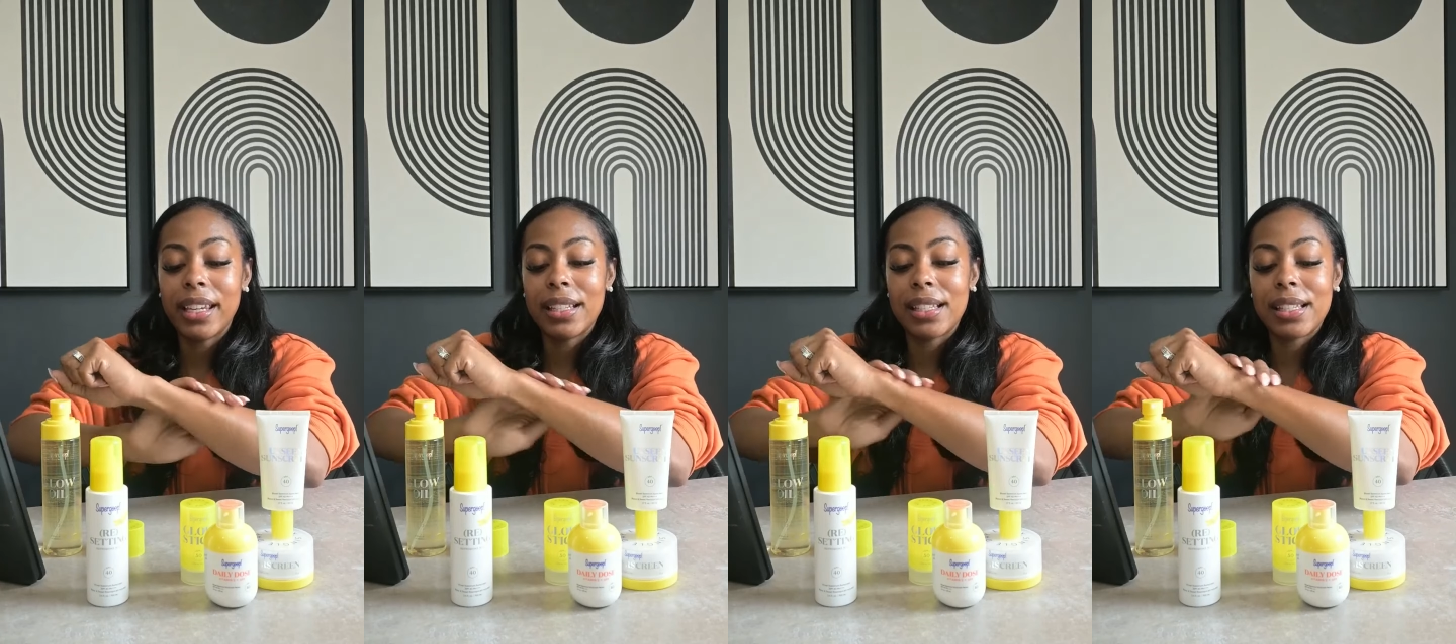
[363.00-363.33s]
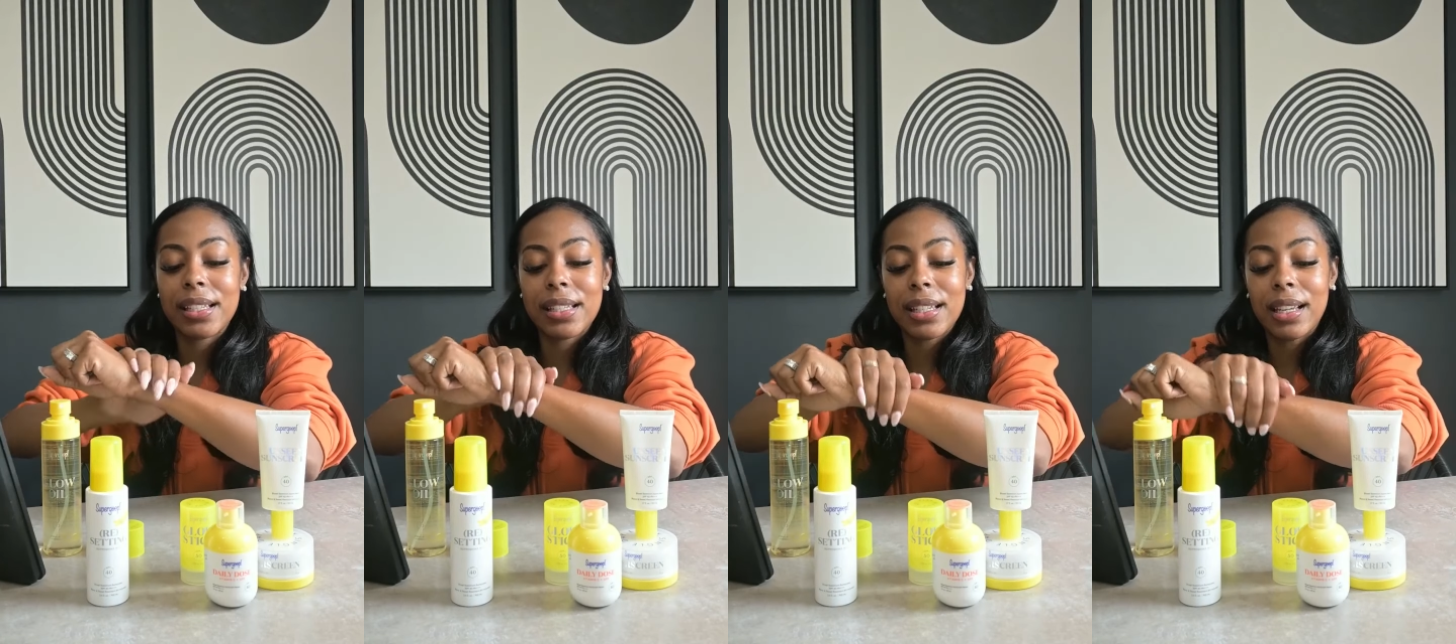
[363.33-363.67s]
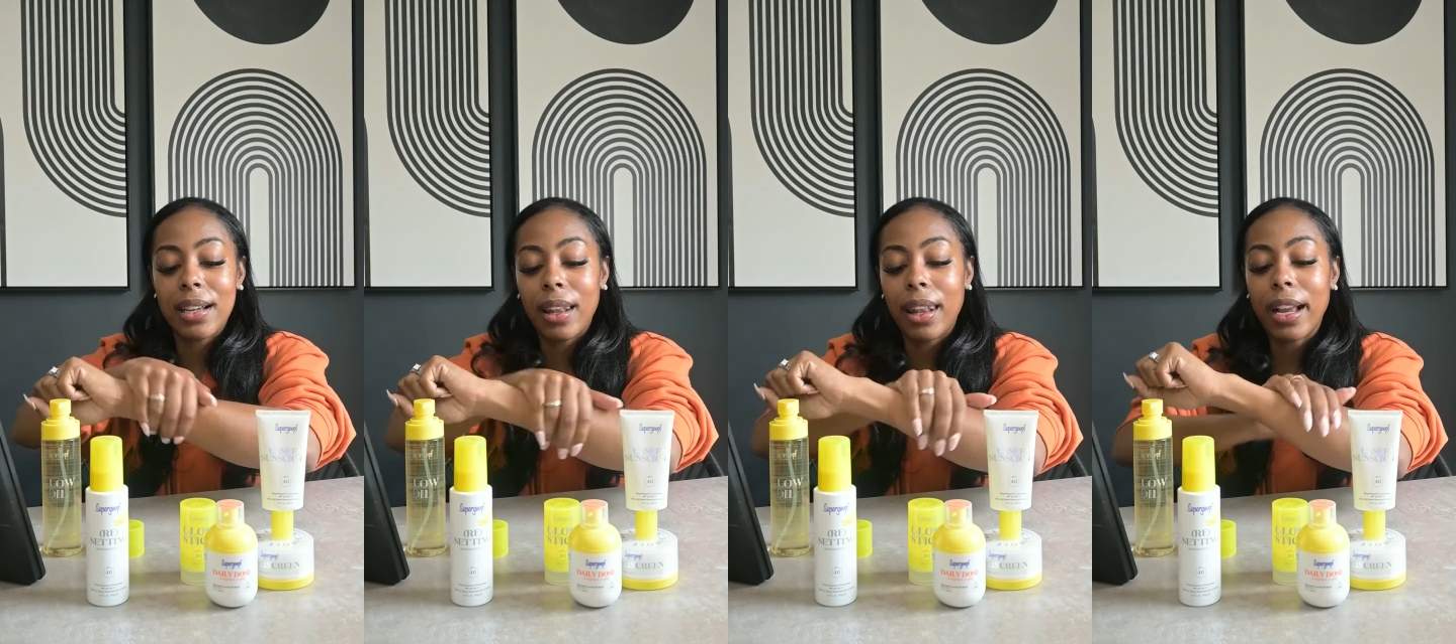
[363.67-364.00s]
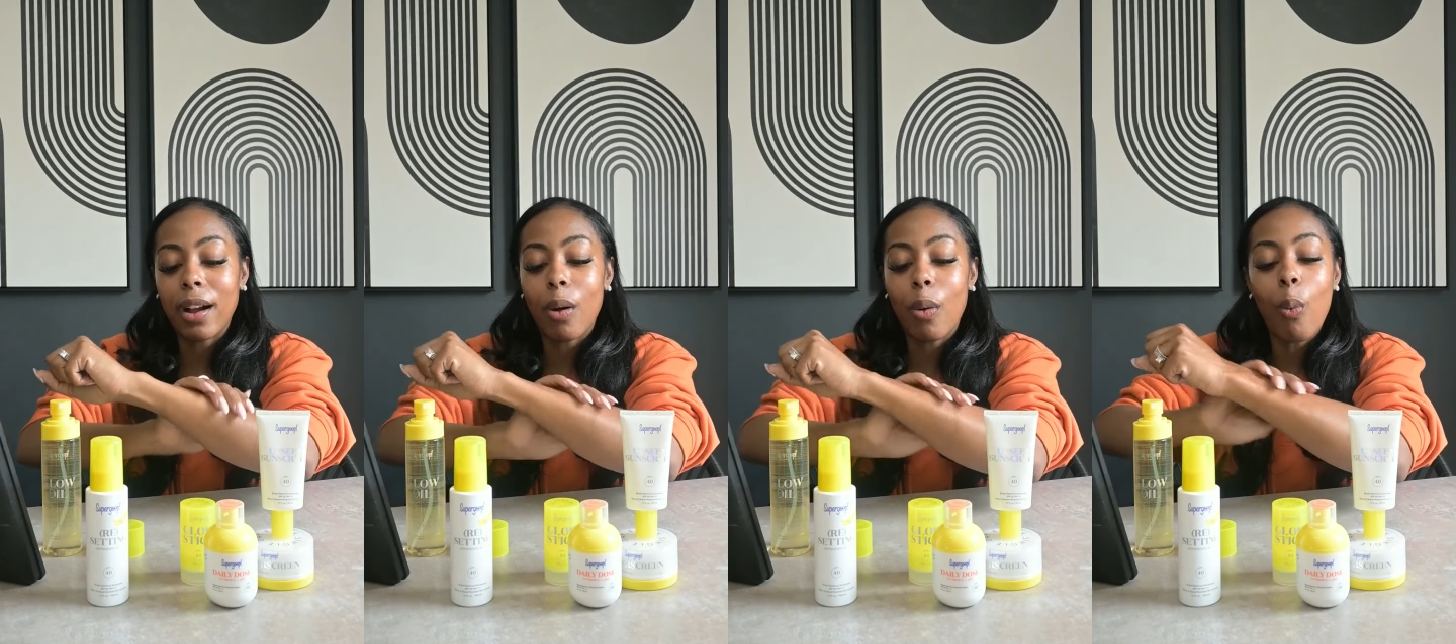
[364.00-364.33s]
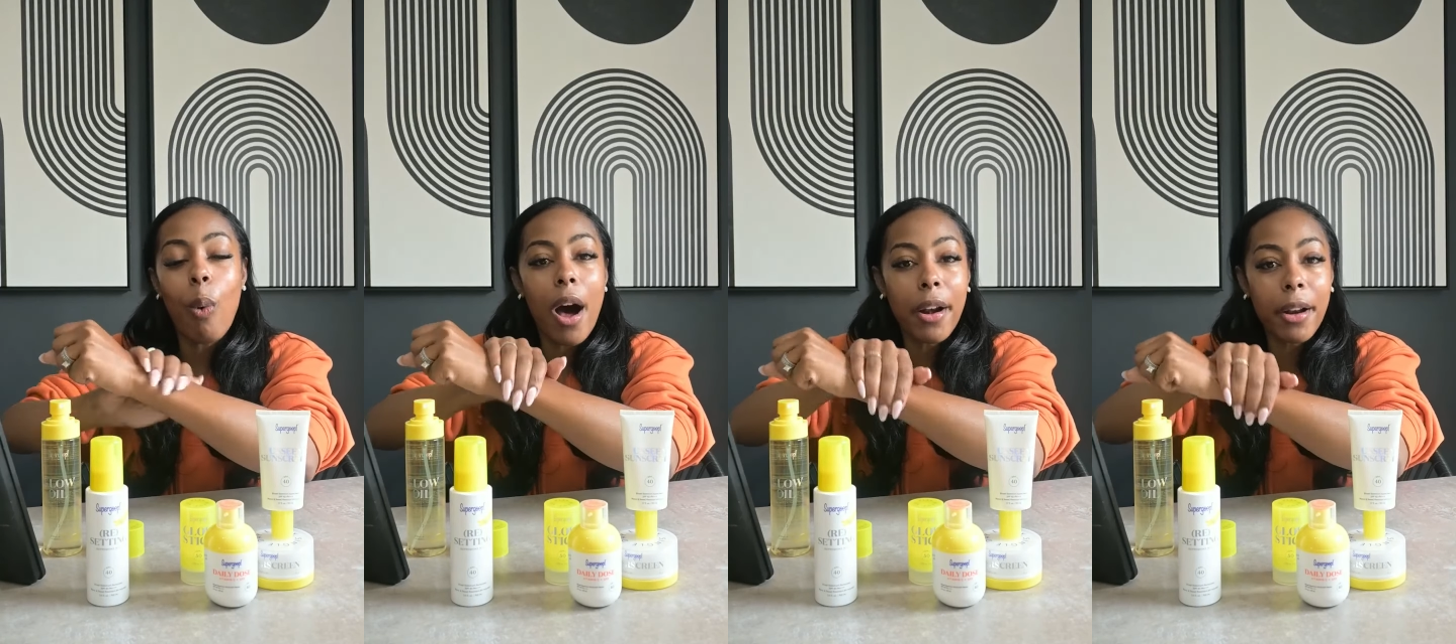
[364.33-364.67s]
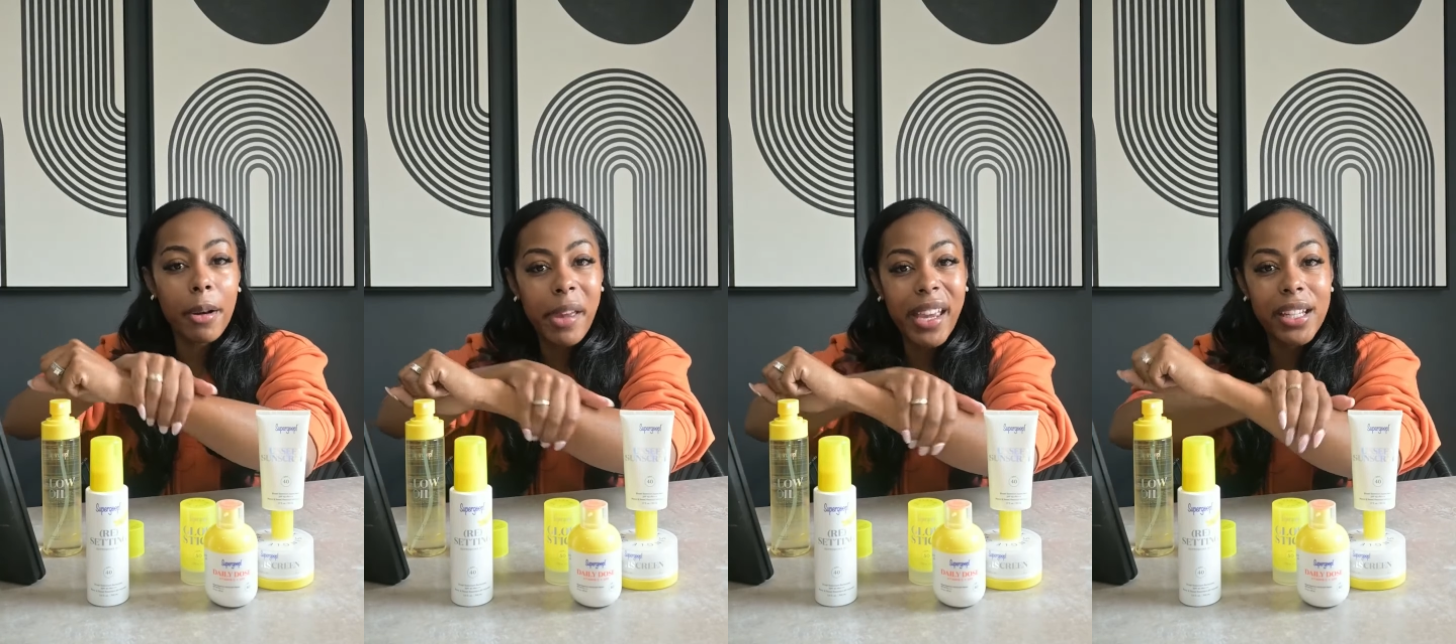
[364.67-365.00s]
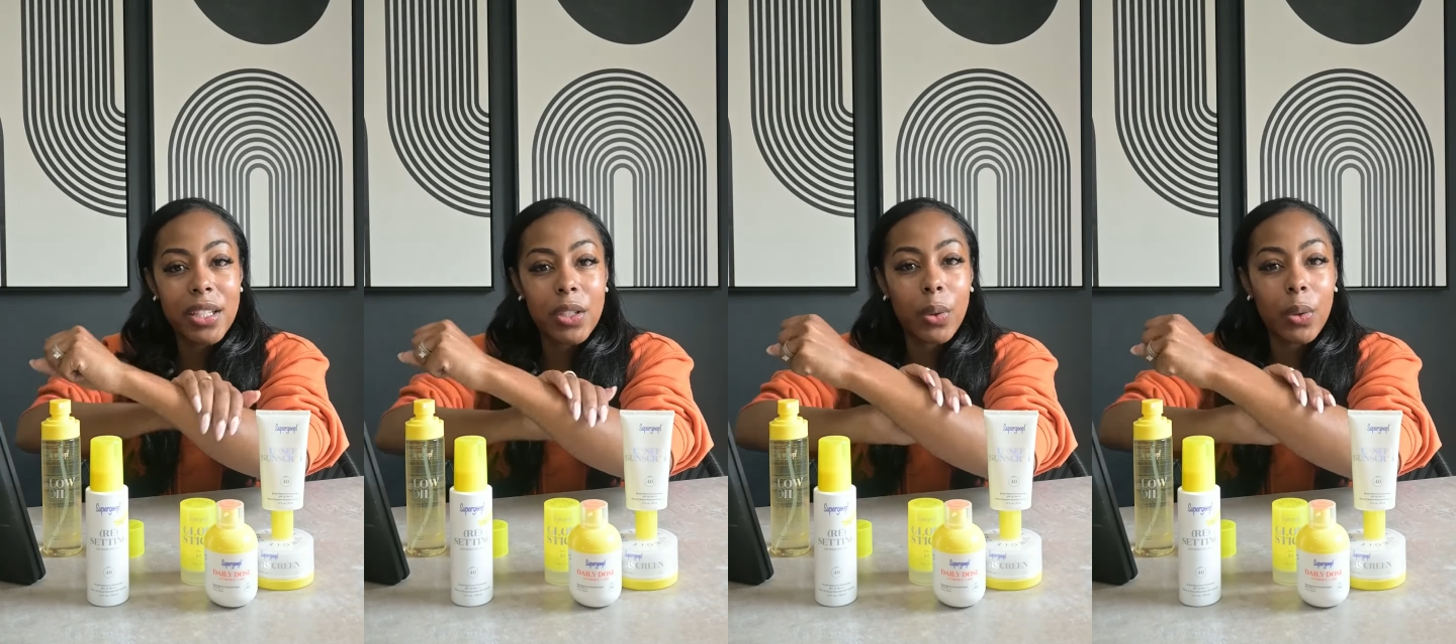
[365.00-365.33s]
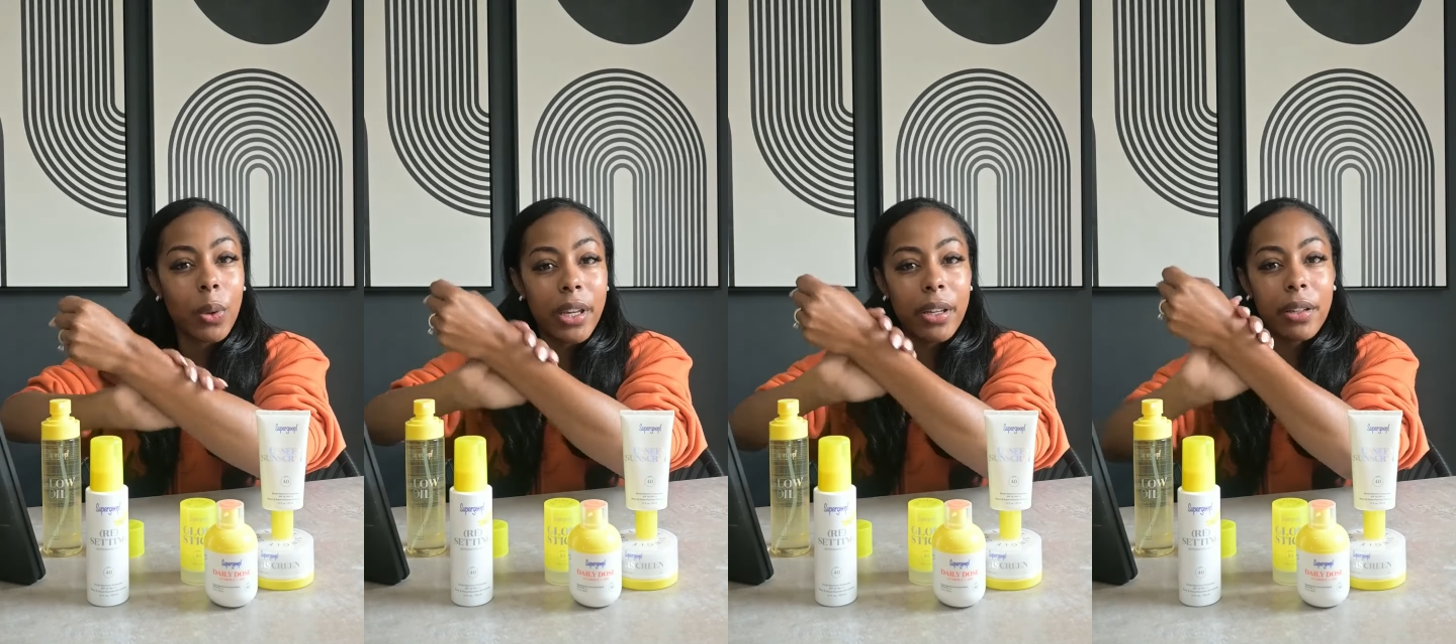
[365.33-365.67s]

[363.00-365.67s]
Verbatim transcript: like it's like a water-based